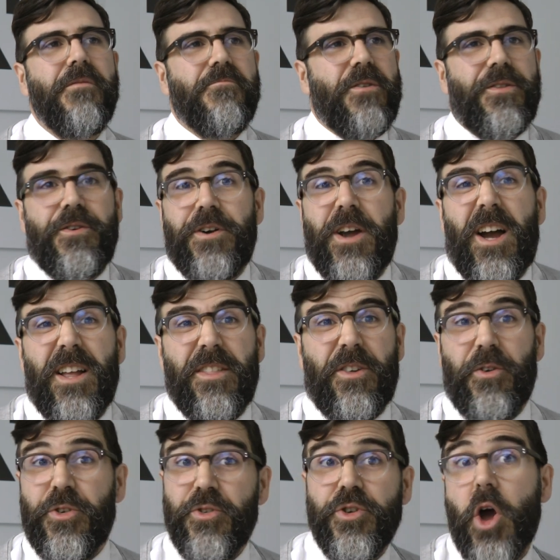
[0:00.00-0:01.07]
whether or not
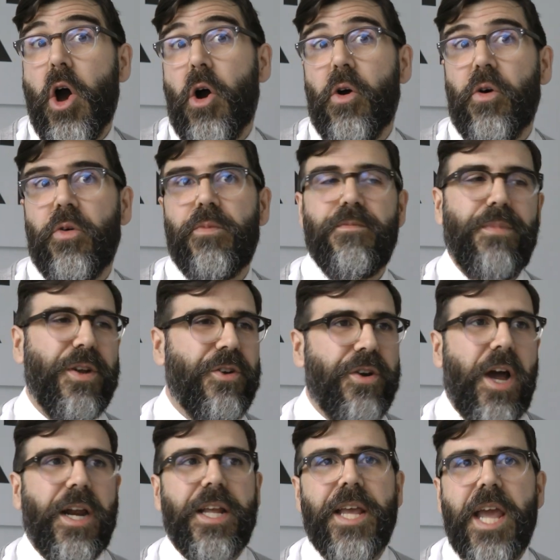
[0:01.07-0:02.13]
so you know but you're
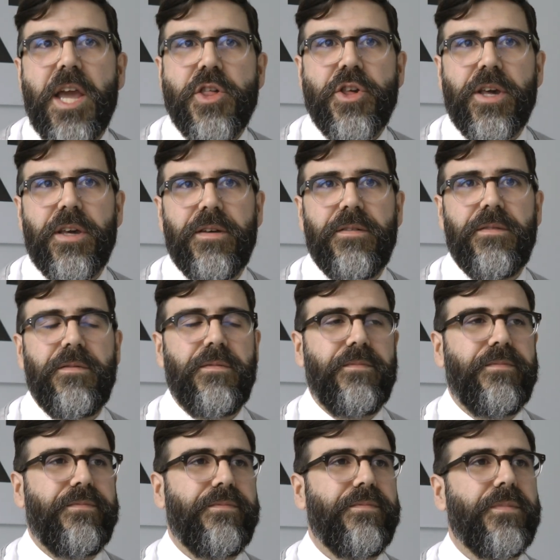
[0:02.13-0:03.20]
not engaging
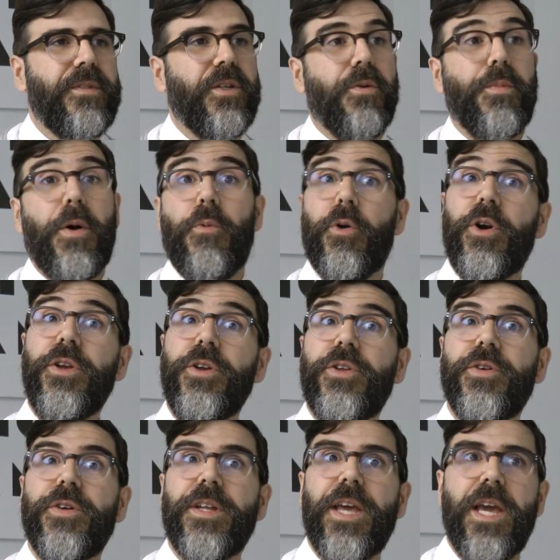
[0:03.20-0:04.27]
so but were you
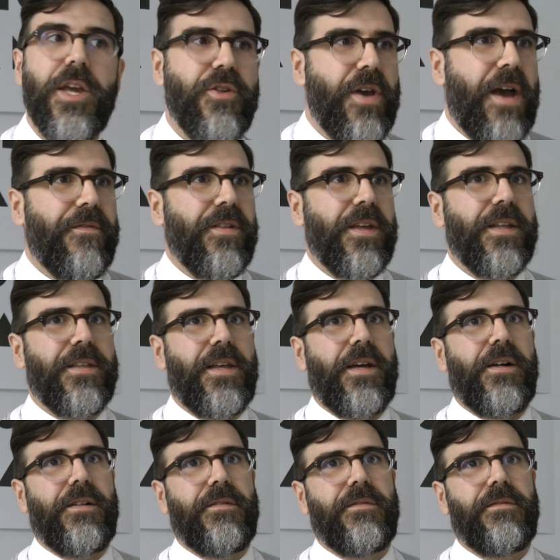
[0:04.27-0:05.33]
to engage you have the
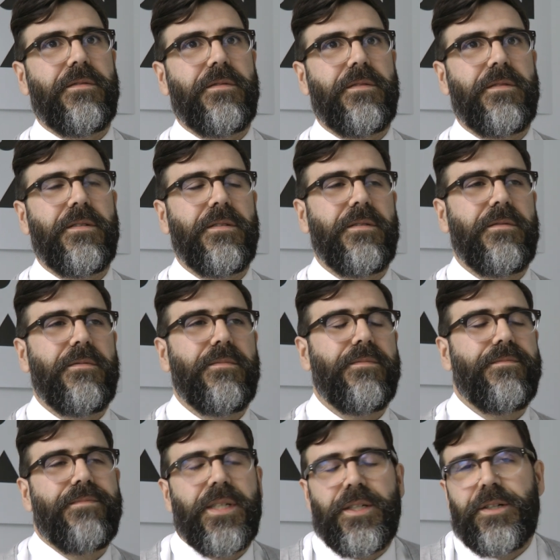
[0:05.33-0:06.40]
intel
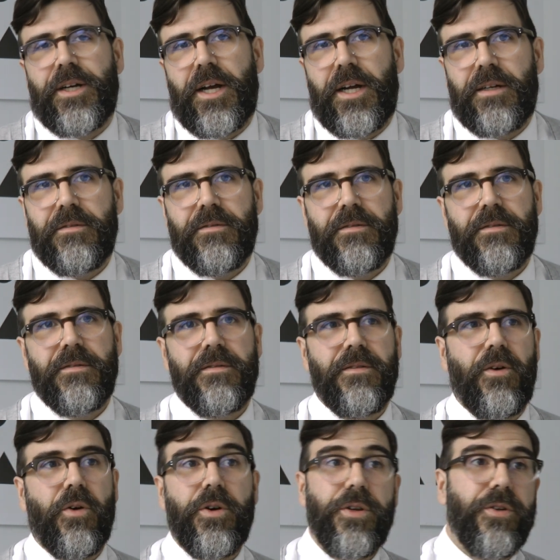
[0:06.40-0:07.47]
but you're not
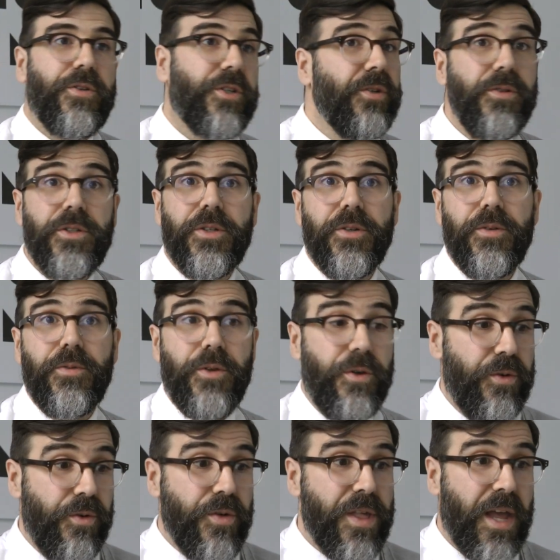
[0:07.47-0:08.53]
or you choose to you
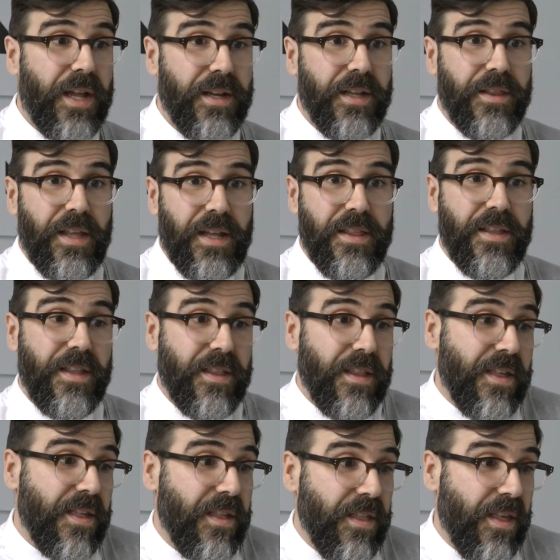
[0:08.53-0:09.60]
use that that
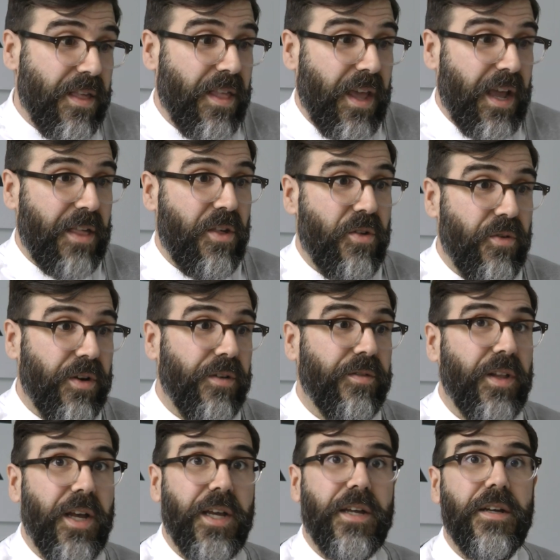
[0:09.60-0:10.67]
this this thing as a sort of
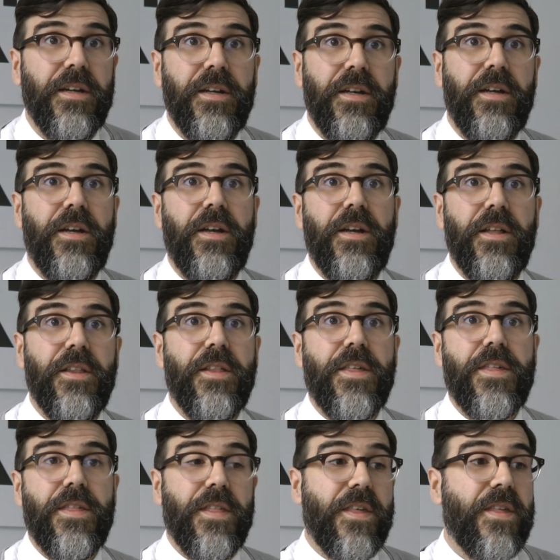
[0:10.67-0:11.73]
like
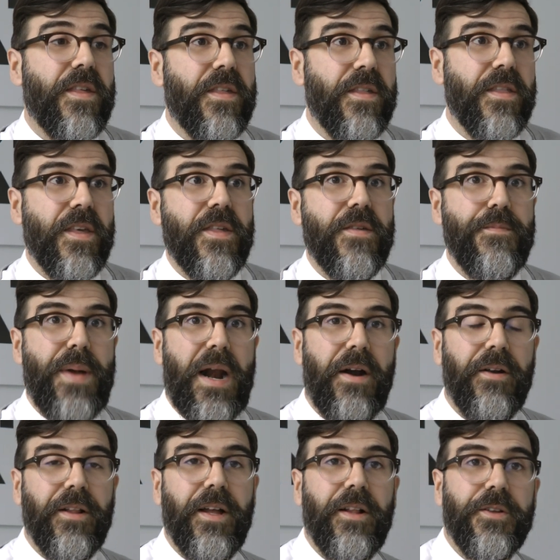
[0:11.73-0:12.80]
this this this
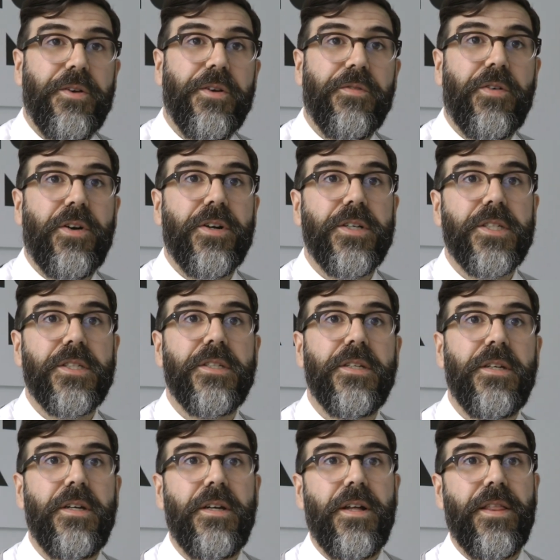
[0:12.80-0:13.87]
parallel universe
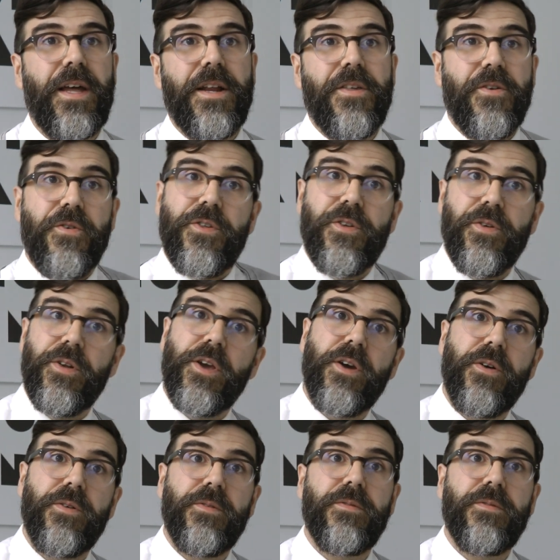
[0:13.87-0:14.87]
that is your studio